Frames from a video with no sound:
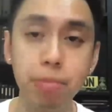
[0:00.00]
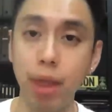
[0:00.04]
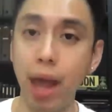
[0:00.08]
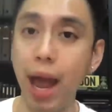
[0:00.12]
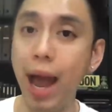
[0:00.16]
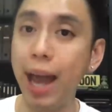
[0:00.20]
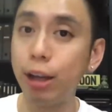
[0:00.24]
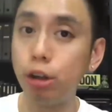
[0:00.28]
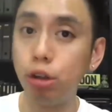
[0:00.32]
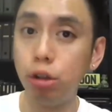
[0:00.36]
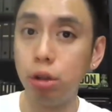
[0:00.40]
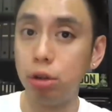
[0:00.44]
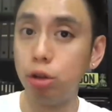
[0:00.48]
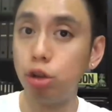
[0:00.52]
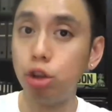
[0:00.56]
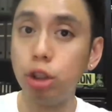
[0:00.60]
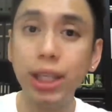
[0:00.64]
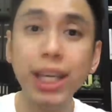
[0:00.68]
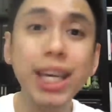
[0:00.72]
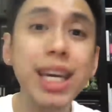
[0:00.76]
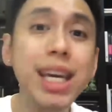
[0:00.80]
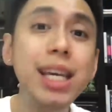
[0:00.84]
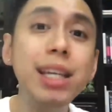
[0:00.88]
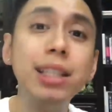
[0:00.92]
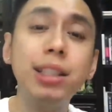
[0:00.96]
I could
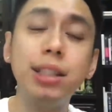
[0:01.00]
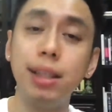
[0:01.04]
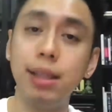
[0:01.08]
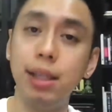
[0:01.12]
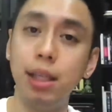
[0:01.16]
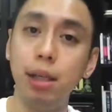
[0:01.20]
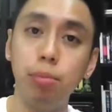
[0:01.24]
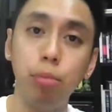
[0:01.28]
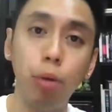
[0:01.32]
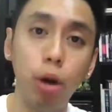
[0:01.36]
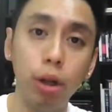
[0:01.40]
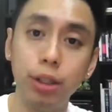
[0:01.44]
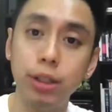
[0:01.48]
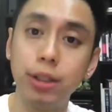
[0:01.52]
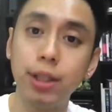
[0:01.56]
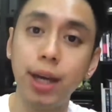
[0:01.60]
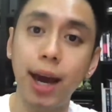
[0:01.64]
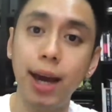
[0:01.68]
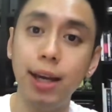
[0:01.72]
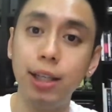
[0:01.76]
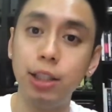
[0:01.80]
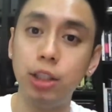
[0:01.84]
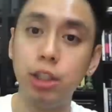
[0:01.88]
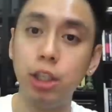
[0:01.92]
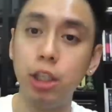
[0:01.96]
easily
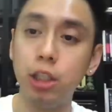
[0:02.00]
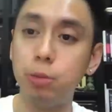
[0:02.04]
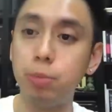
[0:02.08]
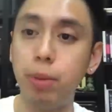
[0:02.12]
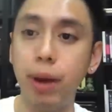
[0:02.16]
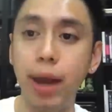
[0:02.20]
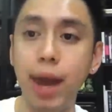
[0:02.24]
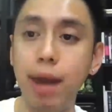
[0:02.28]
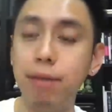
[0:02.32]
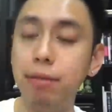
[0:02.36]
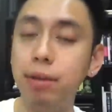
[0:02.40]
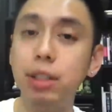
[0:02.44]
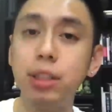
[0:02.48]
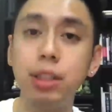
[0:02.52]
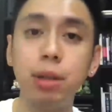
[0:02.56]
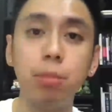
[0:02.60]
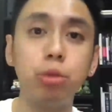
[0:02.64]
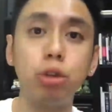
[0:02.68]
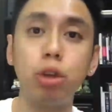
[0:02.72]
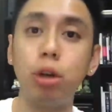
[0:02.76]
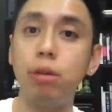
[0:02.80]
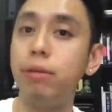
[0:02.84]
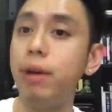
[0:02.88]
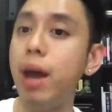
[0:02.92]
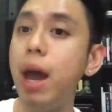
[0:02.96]
monetize this by having some
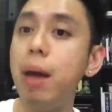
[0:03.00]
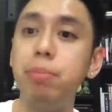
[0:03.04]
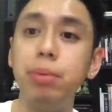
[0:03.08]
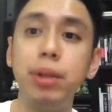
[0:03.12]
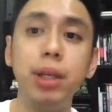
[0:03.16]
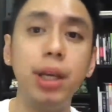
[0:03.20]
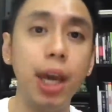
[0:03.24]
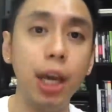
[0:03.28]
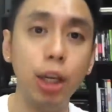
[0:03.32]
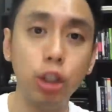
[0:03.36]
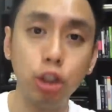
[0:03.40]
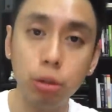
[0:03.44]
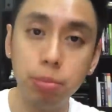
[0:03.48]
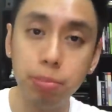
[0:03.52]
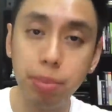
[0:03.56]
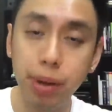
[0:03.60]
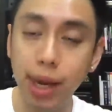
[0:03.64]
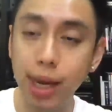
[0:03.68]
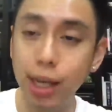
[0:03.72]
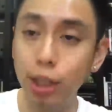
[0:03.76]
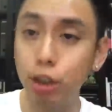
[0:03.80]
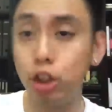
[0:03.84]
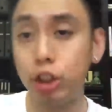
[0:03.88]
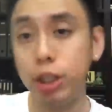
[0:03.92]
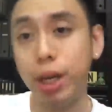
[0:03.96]
sort of application
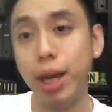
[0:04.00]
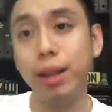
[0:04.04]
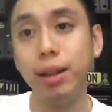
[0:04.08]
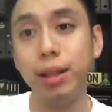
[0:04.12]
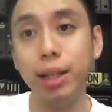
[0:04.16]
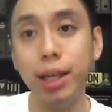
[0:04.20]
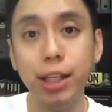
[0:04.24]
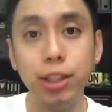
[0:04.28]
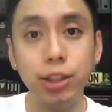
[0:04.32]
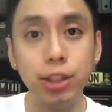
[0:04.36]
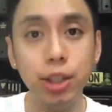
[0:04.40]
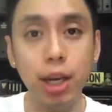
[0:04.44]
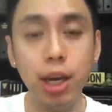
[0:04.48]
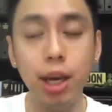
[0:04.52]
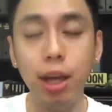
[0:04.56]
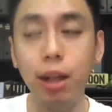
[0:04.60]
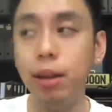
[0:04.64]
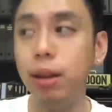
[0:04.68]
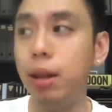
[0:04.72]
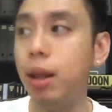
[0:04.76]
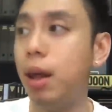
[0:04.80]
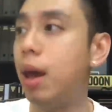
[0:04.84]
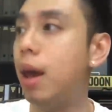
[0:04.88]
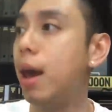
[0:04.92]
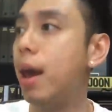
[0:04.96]
page, get leads in,
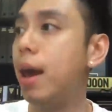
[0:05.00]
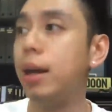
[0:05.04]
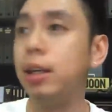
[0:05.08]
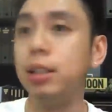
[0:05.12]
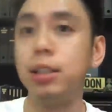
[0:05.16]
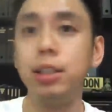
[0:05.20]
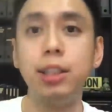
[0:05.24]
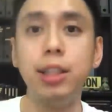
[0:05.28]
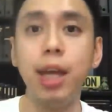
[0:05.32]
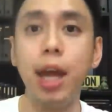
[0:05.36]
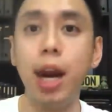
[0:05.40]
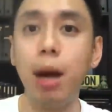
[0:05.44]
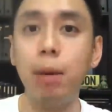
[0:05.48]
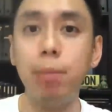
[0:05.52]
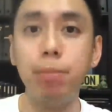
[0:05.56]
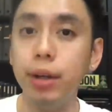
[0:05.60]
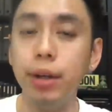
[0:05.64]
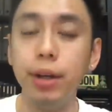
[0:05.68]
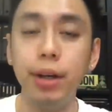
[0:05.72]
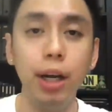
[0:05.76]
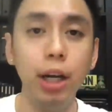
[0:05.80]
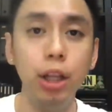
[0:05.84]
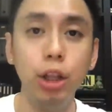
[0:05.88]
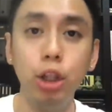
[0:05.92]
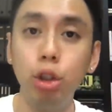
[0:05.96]
set up
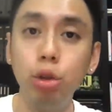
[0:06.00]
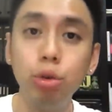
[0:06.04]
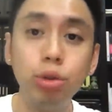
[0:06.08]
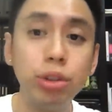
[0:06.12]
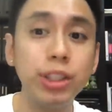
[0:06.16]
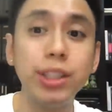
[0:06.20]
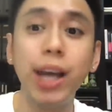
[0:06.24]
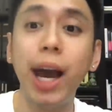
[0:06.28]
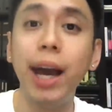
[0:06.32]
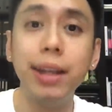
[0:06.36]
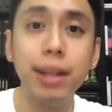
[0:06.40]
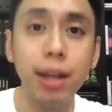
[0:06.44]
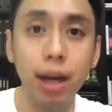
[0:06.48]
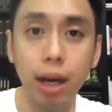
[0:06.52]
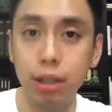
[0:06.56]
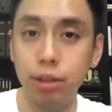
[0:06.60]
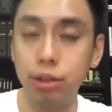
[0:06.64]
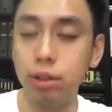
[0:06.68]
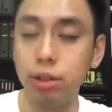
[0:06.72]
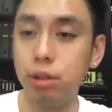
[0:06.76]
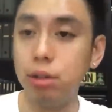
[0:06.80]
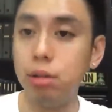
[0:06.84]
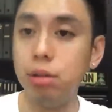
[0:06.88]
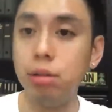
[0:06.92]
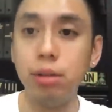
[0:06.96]
a new side
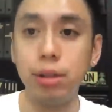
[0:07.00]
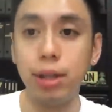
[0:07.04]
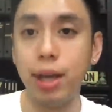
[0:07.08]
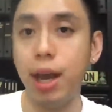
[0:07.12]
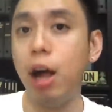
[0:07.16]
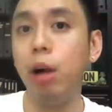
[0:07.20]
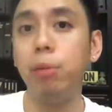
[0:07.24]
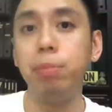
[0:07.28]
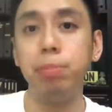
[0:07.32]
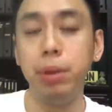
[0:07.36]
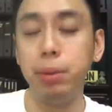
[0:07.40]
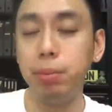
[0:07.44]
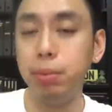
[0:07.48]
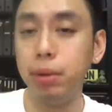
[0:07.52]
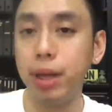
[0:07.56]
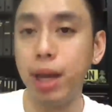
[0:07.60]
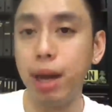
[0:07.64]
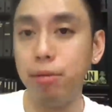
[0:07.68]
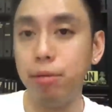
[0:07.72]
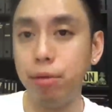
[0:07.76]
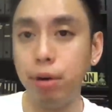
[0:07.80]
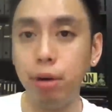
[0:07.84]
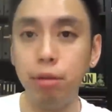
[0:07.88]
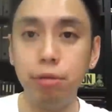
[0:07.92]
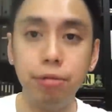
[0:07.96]
hustle, help people get
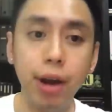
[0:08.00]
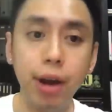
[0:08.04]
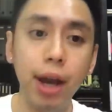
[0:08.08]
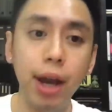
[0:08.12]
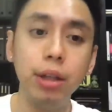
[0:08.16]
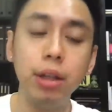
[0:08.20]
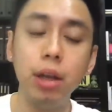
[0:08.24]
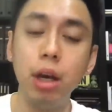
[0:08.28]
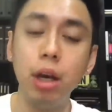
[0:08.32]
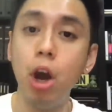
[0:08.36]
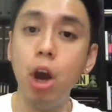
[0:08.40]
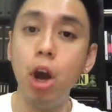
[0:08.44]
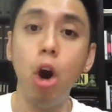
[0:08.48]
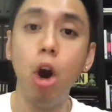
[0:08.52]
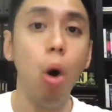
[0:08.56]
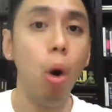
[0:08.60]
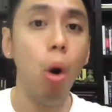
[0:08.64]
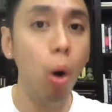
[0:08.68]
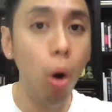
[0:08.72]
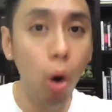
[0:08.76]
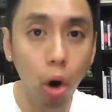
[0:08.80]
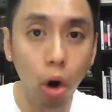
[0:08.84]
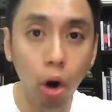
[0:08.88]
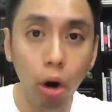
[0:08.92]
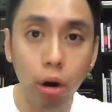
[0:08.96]
verified,
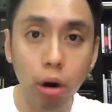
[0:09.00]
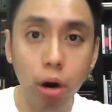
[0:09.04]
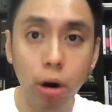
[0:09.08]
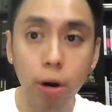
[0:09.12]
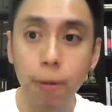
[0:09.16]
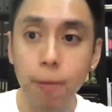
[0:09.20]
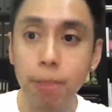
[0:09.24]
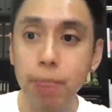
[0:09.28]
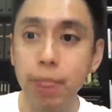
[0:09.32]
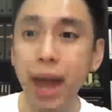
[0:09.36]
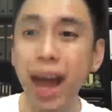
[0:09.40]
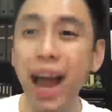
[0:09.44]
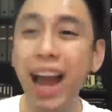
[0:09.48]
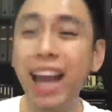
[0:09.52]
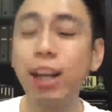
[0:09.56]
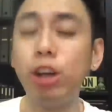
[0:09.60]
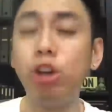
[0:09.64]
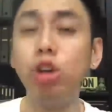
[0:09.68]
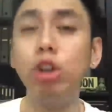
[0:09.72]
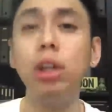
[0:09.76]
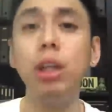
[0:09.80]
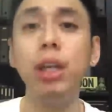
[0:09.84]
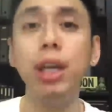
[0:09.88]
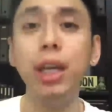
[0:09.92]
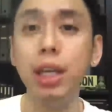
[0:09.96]
or I
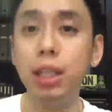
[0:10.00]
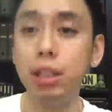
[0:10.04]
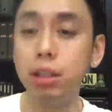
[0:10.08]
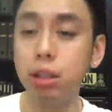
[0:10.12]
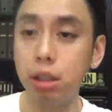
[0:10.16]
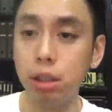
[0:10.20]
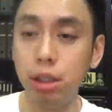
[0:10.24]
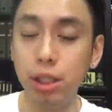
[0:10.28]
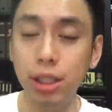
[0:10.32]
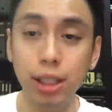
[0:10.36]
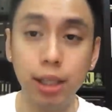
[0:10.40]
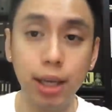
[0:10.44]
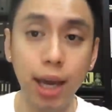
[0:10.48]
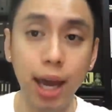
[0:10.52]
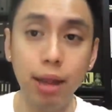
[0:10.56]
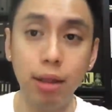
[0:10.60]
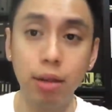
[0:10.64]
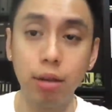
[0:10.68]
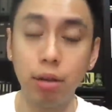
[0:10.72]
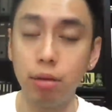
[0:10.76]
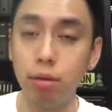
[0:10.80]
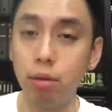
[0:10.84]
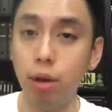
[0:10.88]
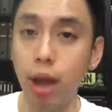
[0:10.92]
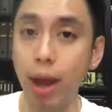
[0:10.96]
could easily get
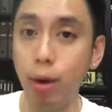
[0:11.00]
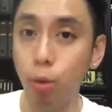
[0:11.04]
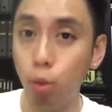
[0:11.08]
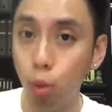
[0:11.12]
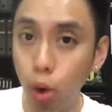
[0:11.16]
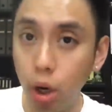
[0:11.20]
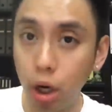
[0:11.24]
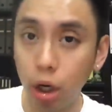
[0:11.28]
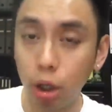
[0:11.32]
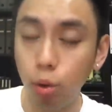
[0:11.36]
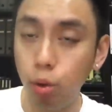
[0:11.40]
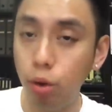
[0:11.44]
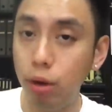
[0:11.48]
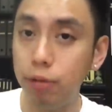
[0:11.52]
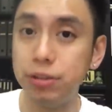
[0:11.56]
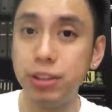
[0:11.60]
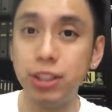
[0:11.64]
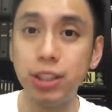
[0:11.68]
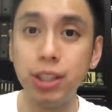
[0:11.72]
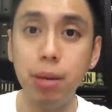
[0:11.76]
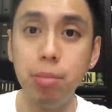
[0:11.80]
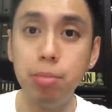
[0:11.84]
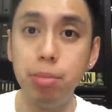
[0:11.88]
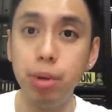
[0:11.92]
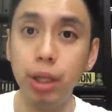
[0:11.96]
and work with
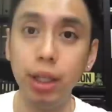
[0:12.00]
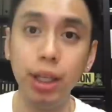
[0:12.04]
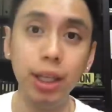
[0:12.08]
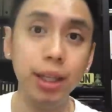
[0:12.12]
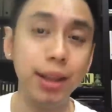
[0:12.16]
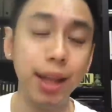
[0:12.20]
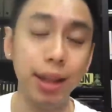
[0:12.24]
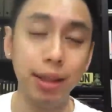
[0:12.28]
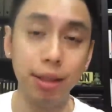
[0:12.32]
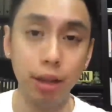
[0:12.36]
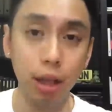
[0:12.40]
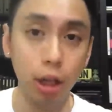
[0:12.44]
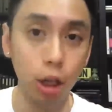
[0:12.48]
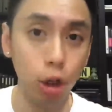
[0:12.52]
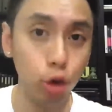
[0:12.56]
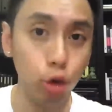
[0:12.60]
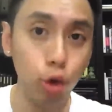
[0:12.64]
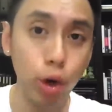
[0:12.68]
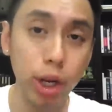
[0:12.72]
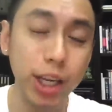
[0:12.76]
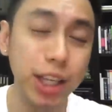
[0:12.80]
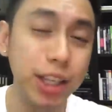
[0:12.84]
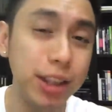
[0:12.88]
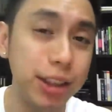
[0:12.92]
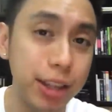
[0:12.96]
somebody that
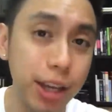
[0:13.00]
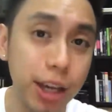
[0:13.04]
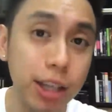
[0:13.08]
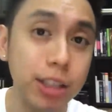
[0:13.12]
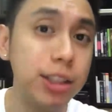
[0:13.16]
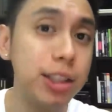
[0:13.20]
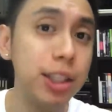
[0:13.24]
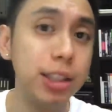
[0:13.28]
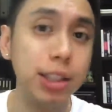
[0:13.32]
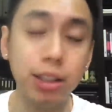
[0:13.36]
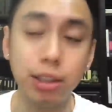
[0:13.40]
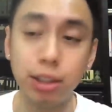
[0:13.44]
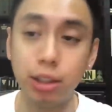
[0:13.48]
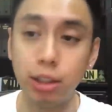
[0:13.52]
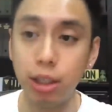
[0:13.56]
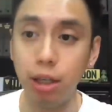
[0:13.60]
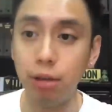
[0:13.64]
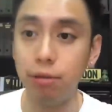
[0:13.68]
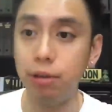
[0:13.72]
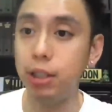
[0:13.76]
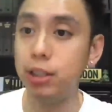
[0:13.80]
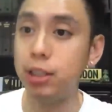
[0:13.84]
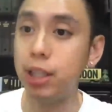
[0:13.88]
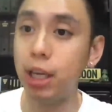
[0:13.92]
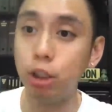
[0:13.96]
already does this as a
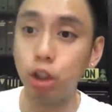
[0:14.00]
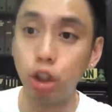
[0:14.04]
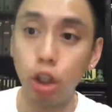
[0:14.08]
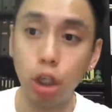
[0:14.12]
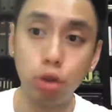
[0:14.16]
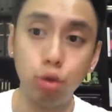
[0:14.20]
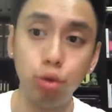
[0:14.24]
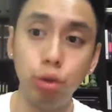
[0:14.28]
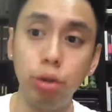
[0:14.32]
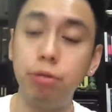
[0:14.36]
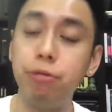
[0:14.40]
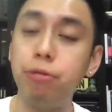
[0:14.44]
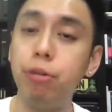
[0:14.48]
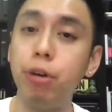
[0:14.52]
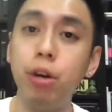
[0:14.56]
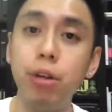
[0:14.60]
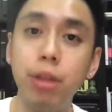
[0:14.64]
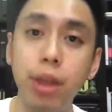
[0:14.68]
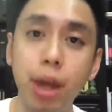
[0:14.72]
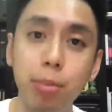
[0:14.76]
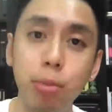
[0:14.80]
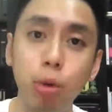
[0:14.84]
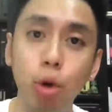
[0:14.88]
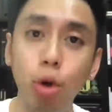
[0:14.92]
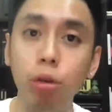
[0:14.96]
service and just refer
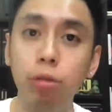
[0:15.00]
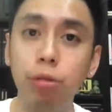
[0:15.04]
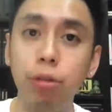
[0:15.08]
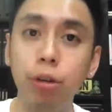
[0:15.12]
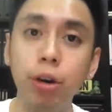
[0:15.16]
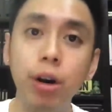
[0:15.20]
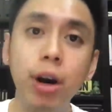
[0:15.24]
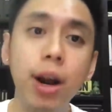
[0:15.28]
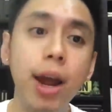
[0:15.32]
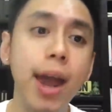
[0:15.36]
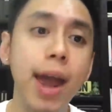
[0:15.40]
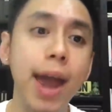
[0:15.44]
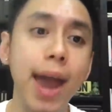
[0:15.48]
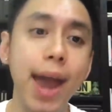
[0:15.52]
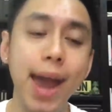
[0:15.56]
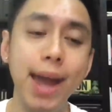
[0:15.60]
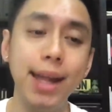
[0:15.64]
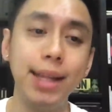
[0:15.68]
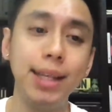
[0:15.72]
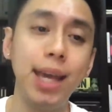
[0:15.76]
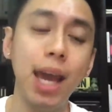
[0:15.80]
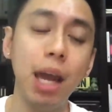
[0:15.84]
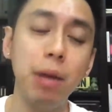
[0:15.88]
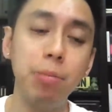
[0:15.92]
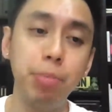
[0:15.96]
them over
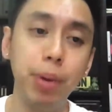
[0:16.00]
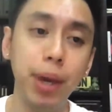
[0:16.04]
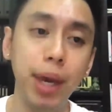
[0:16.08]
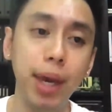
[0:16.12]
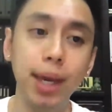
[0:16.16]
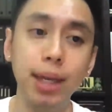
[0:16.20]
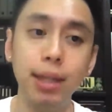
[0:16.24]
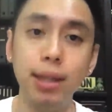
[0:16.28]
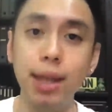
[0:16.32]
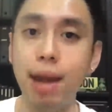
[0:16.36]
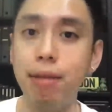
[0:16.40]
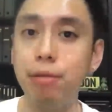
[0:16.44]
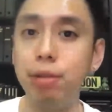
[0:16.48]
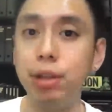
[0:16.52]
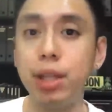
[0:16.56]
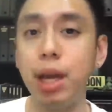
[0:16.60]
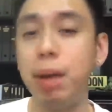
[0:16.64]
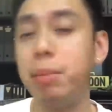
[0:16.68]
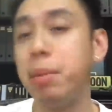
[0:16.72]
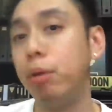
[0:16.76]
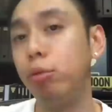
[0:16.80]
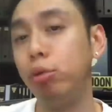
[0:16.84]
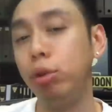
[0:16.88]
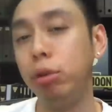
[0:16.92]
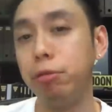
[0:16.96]
and get paid every
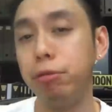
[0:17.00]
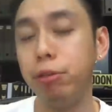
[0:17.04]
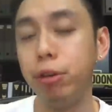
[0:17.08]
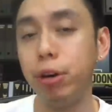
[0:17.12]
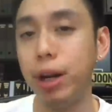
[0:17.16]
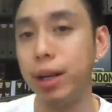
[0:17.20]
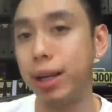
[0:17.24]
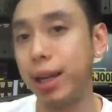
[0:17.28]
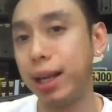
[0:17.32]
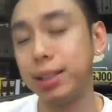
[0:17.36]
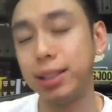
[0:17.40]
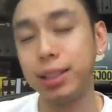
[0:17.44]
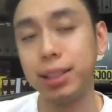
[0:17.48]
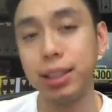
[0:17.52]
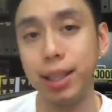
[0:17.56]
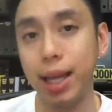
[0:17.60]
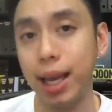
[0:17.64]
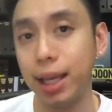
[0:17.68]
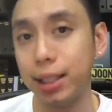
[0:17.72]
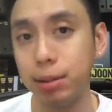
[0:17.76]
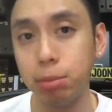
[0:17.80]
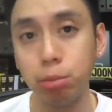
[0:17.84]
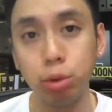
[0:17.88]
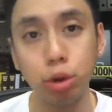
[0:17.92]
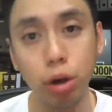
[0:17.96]
time I refer and get
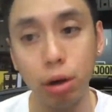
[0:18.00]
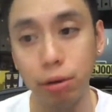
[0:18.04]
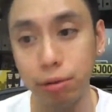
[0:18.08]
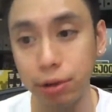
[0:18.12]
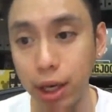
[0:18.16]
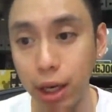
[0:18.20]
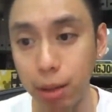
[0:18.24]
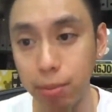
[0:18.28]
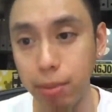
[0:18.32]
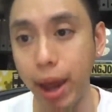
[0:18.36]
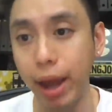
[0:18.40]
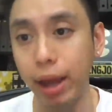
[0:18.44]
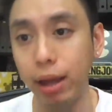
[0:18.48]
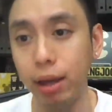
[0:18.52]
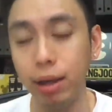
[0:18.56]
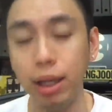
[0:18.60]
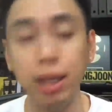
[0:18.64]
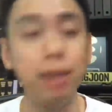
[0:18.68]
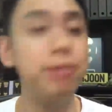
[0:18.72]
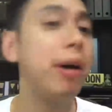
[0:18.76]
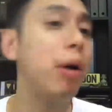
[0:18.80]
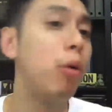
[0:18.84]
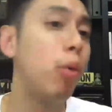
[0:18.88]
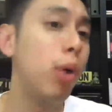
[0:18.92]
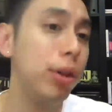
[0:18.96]
some sort of kickback
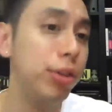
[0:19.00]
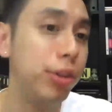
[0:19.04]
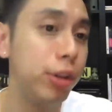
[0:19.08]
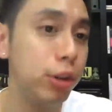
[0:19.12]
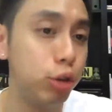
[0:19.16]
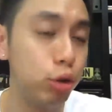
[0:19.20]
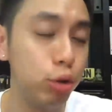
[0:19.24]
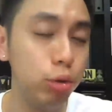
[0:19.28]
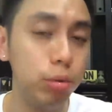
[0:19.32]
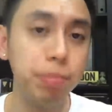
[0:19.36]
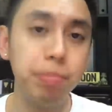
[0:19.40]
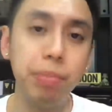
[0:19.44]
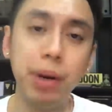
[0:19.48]
if I wanted to.